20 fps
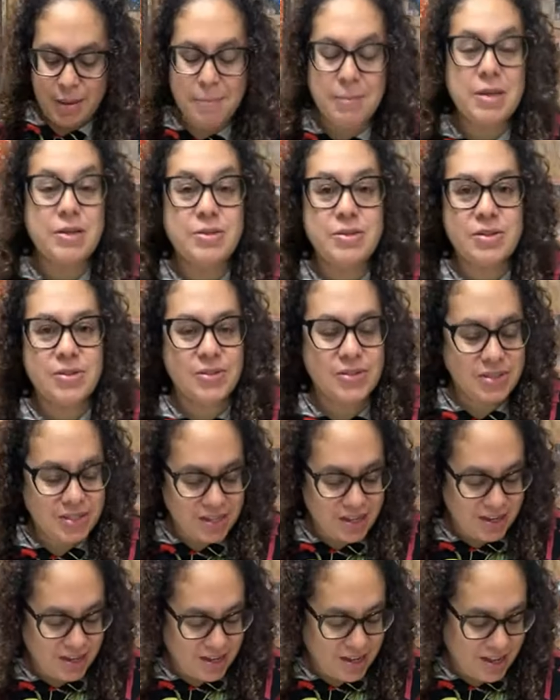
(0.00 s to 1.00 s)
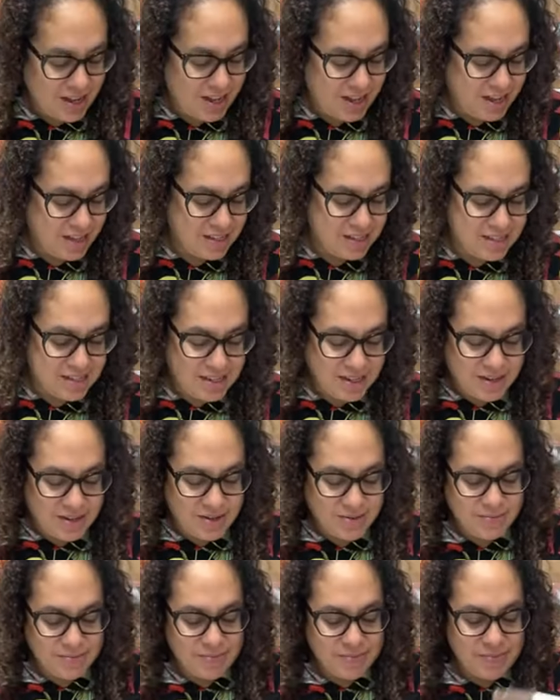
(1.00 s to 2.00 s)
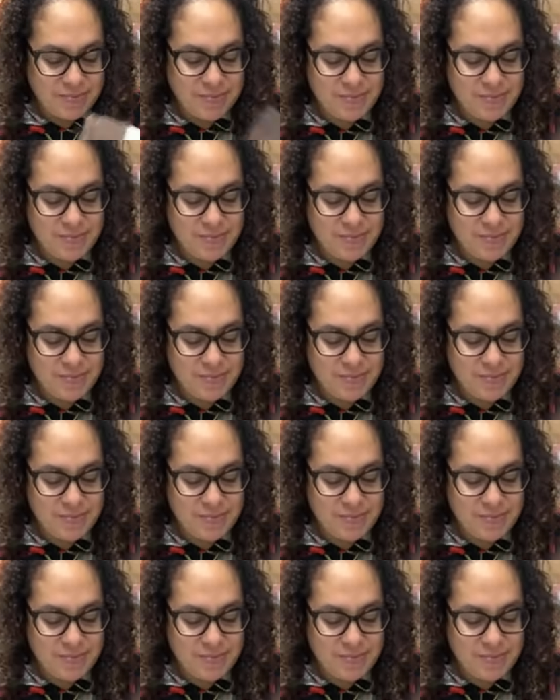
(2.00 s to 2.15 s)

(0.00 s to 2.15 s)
musical son. And